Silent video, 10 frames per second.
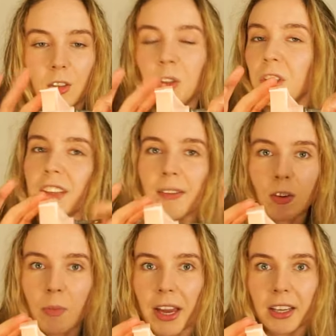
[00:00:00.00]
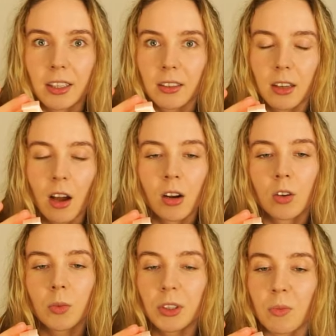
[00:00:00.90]
So you just have to buy it
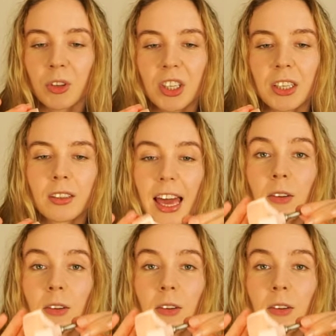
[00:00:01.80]
along with the machine.